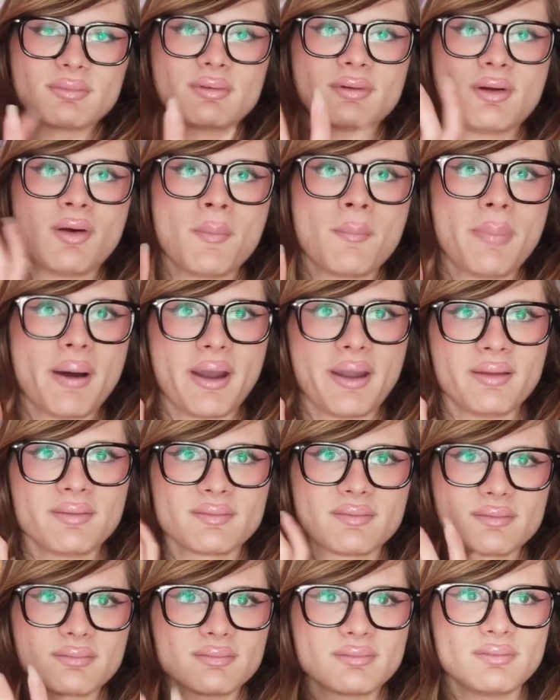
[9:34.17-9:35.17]

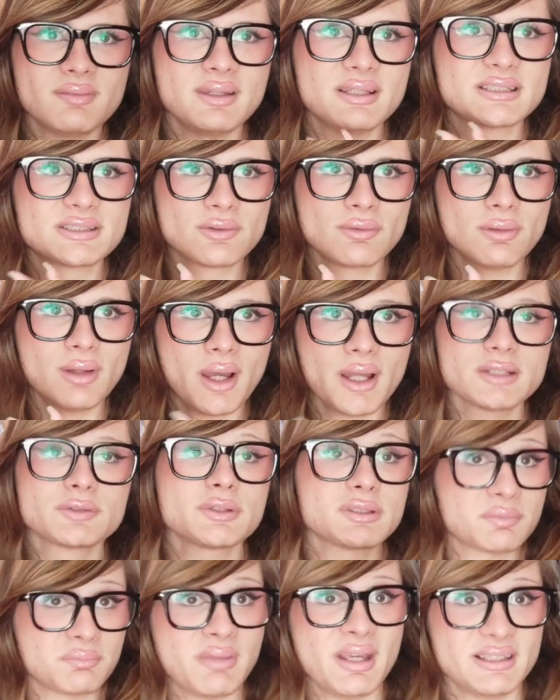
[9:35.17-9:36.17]
combined the 2 lines,
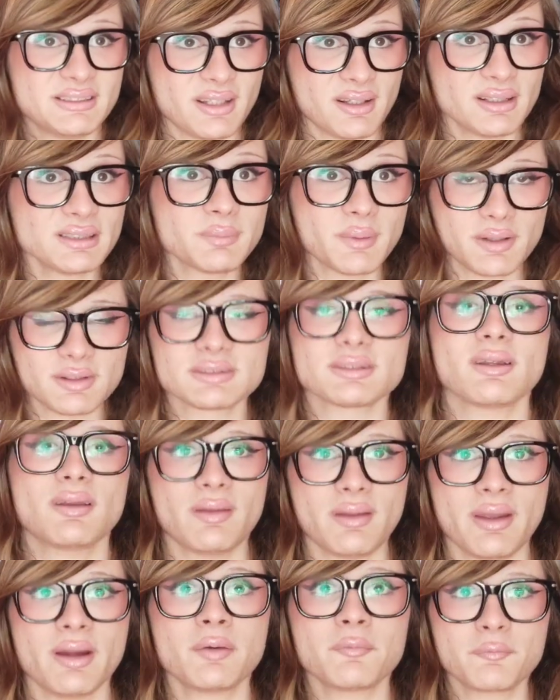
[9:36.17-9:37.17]
which makes sense because
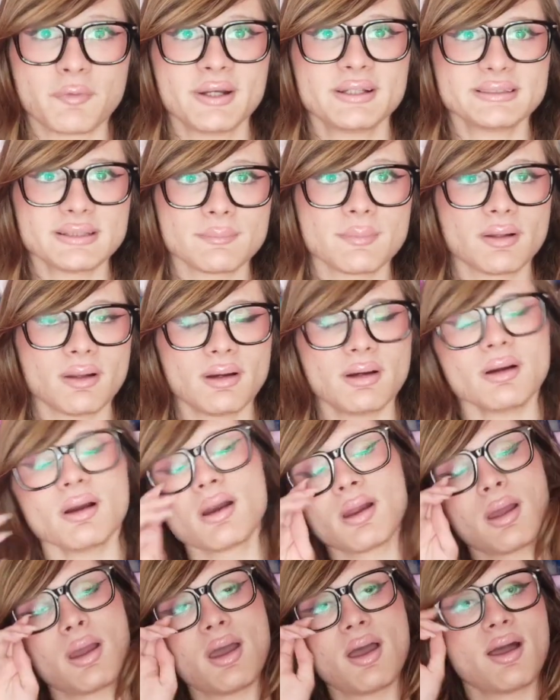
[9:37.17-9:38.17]
they are pretty similar.
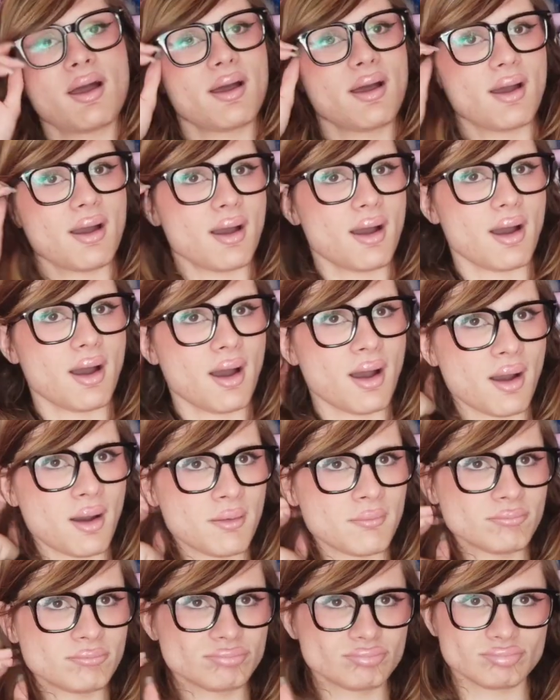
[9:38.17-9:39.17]

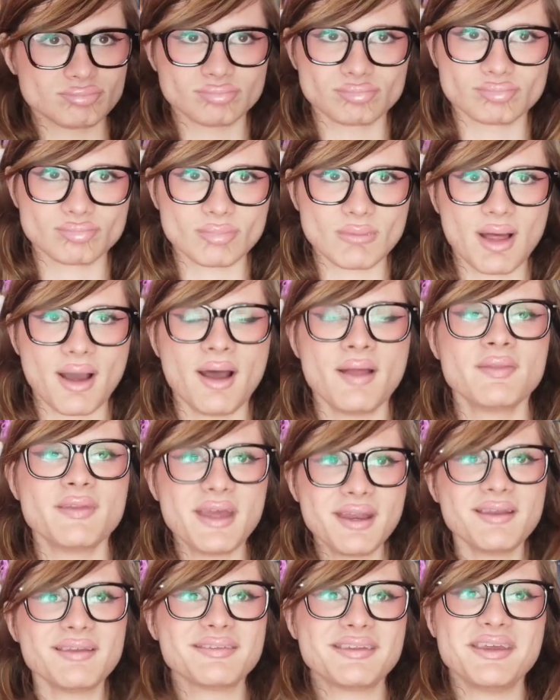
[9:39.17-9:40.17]
And
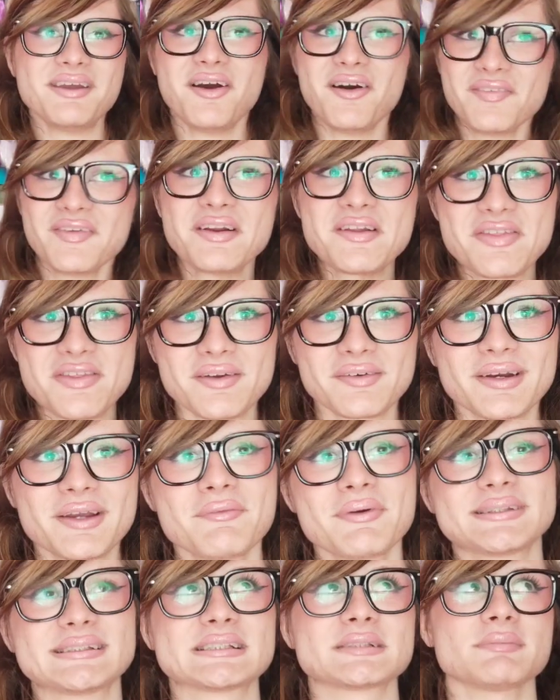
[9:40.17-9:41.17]
then the other theory,
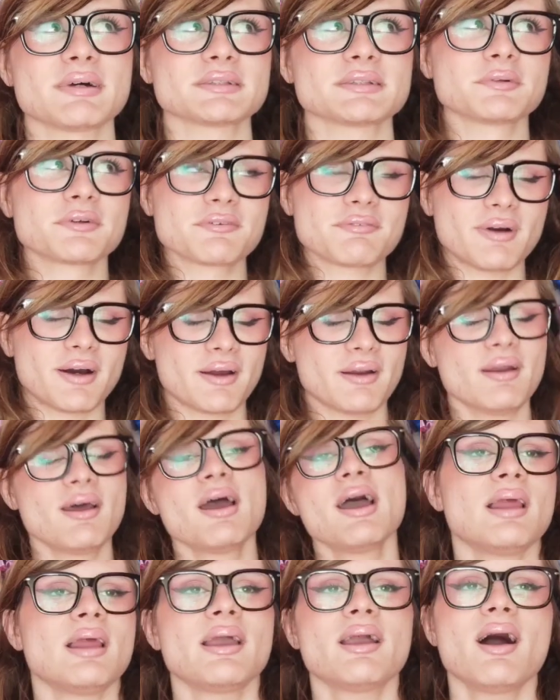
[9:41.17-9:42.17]
which is much more fun,
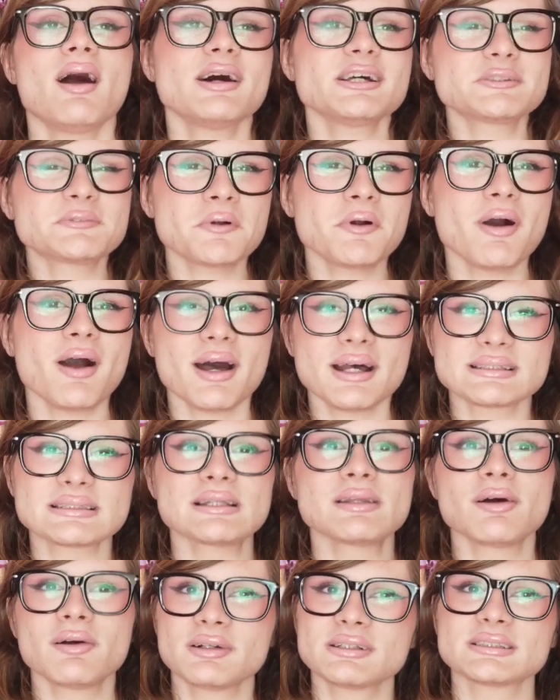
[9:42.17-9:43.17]
like, Hasbro has a
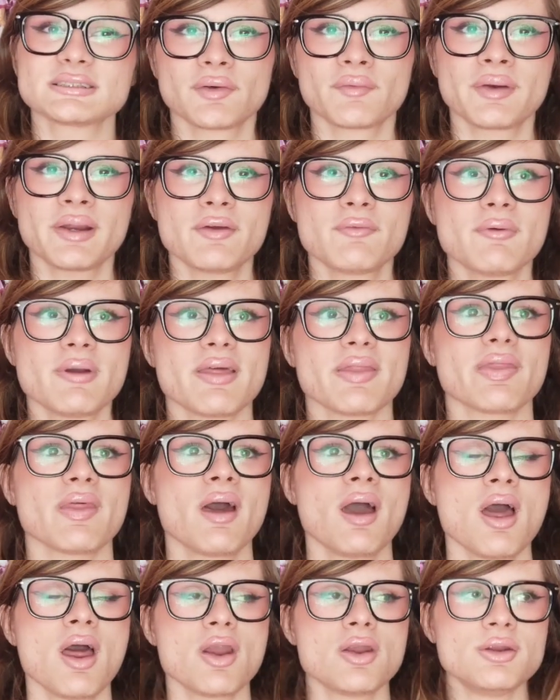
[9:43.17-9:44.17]
long story with
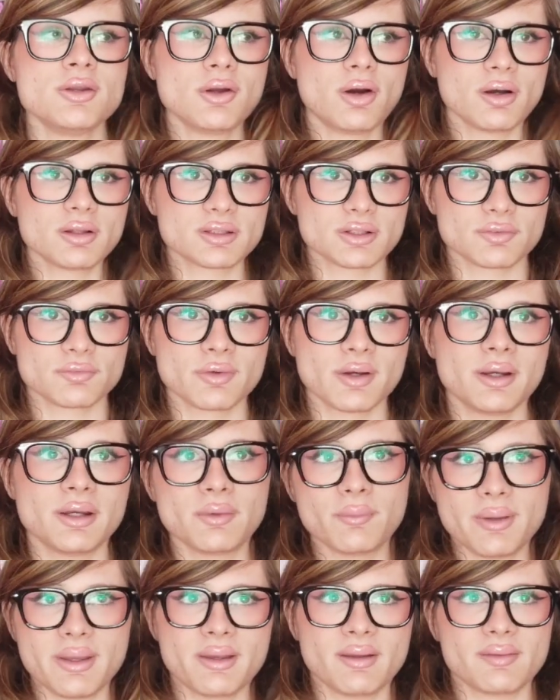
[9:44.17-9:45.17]
not
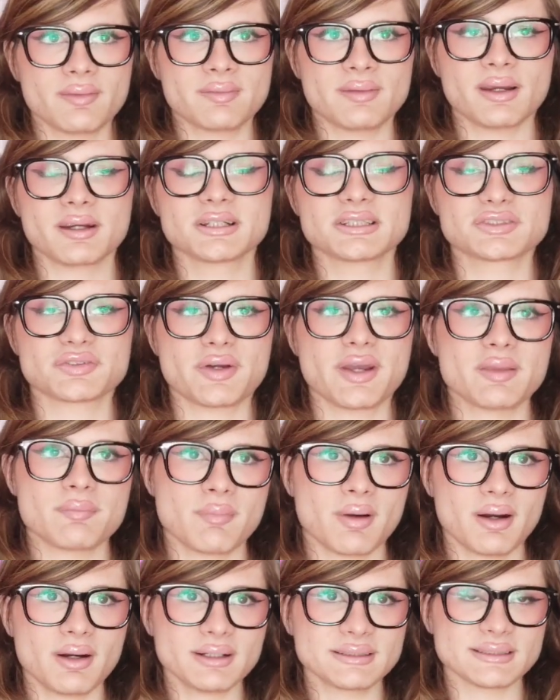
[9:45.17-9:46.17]
renewing their
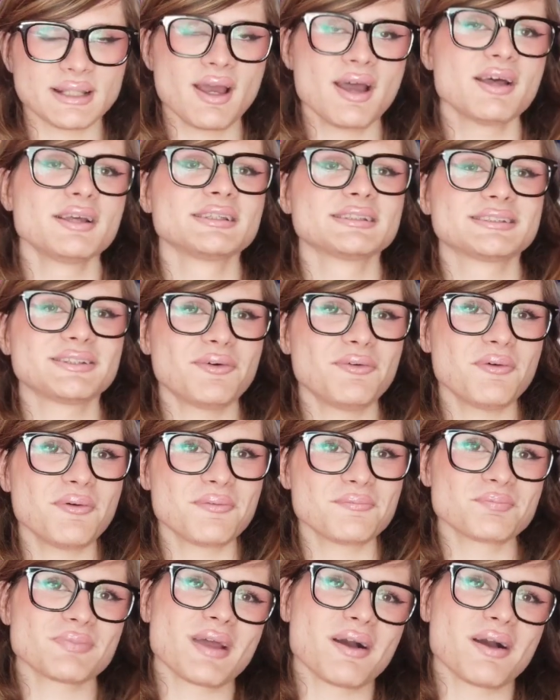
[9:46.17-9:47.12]
trademarks. So